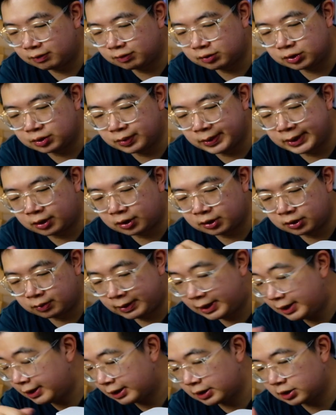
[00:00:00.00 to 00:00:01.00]
to do it all the
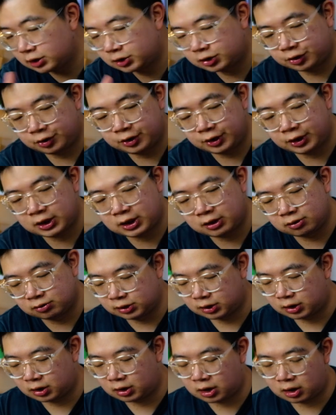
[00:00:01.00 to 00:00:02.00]
way, and then turn it
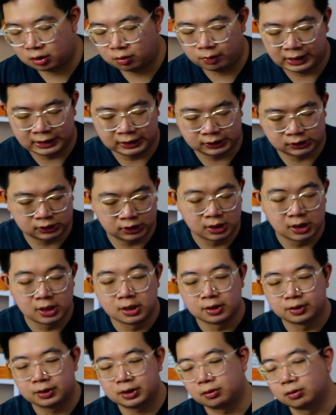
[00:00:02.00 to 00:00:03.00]
counterclockwise.
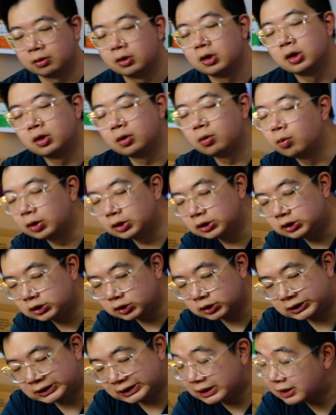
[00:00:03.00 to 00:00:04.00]
Now, once you
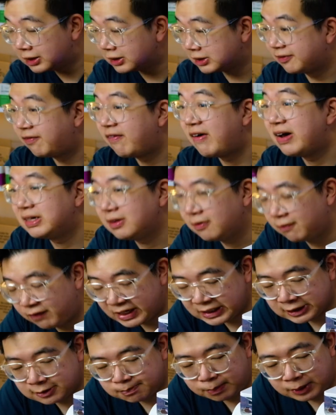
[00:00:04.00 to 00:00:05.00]
see this
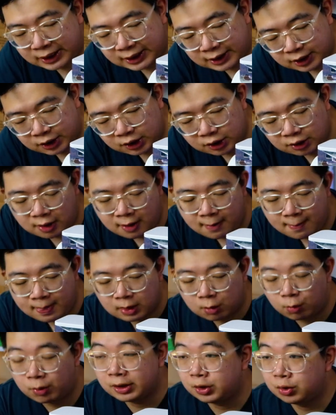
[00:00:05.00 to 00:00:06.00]
face plate here,
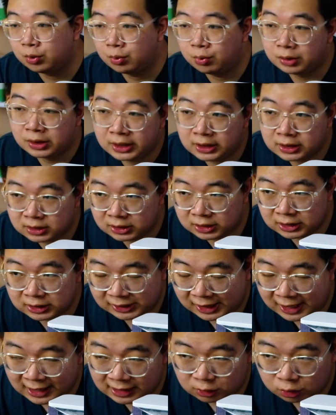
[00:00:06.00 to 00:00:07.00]
what you need is
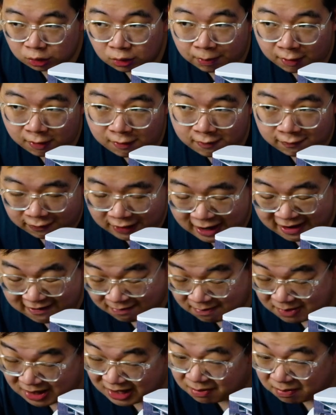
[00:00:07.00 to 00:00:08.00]
a 2.5
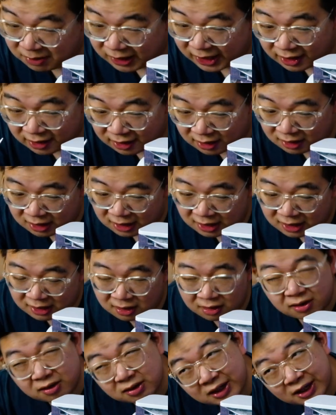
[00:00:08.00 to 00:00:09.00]
millimeter,
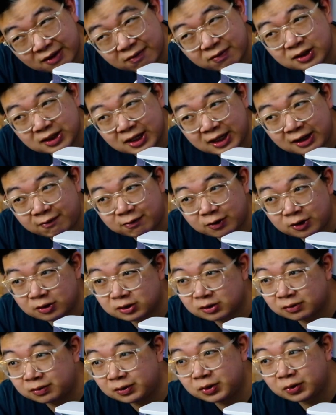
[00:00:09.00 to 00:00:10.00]
give or take. For those
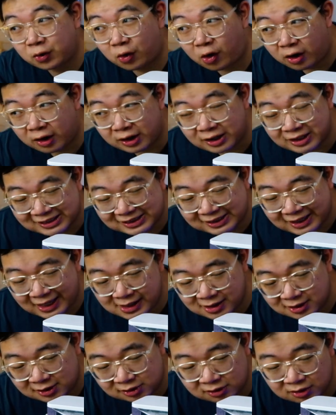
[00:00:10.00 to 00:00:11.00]
of you who are in the
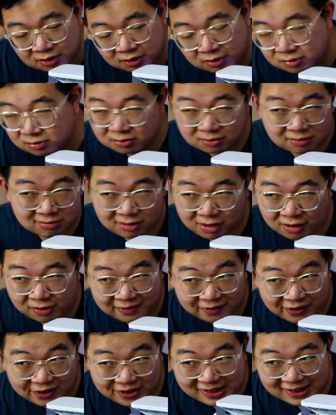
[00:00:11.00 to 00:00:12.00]
States, you know,
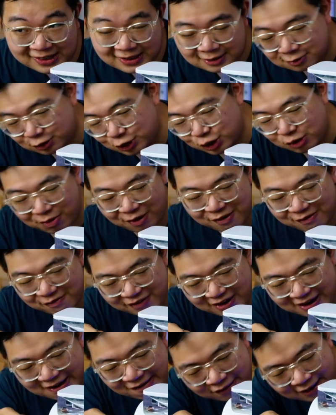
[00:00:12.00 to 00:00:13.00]
convert it
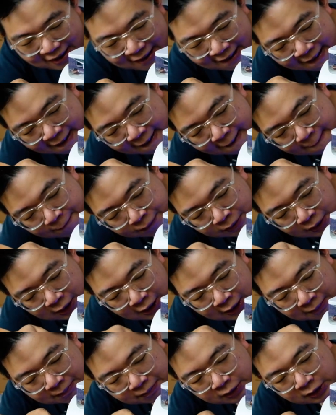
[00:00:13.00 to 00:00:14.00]
2.5, right?
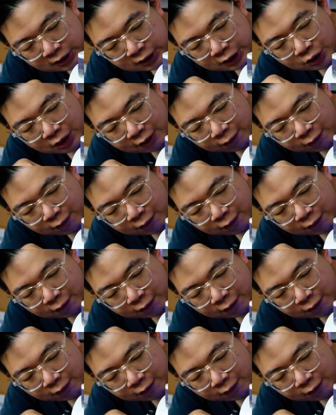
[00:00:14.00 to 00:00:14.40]
You have